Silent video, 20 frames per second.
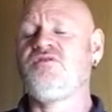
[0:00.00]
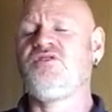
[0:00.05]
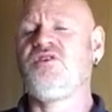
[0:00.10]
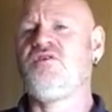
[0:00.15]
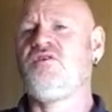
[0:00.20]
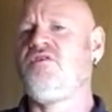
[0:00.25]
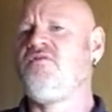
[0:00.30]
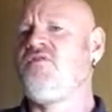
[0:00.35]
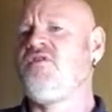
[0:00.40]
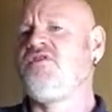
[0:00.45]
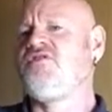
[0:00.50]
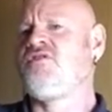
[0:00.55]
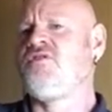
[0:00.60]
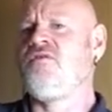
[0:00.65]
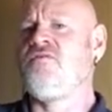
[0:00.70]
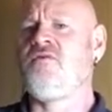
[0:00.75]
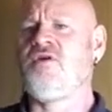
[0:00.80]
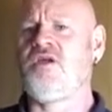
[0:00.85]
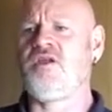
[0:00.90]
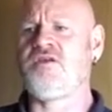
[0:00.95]
so I think it's
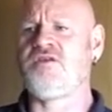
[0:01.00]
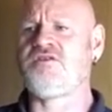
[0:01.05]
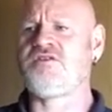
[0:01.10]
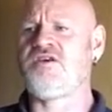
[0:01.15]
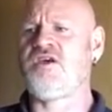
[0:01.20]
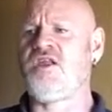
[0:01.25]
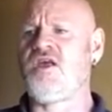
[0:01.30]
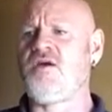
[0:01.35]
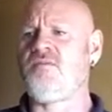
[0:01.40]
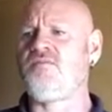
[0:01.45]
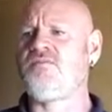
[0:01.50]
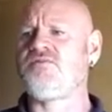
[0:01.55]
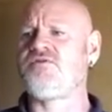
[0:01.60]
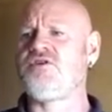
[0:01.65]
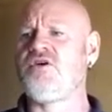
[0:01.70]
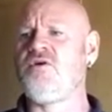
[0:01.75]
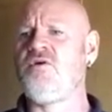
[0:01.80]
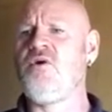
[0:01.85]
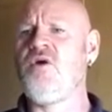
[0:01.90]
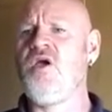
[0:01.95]
only rated at 10 amp,
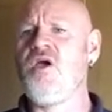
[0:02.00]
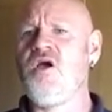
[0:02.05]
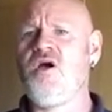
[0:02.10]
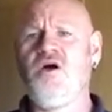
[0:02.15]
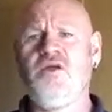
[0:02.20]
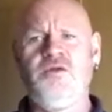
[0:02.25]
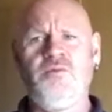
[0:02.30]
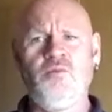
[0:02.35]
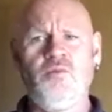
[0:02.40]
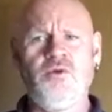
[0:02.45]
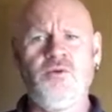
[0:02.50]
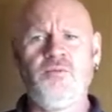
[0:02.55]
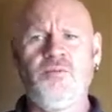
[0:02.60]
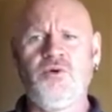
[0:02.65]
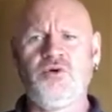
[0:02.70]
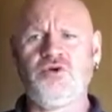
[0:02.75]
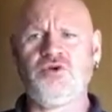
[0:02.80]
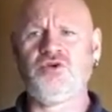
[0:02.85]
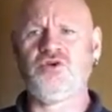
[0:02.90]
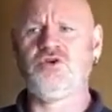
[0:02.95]
so I didn't want to
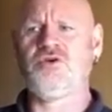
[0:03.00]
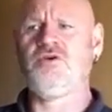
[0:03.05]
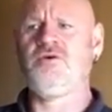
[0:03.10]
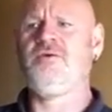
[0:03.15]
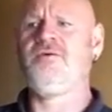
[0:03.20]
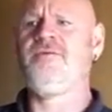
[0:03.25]
push,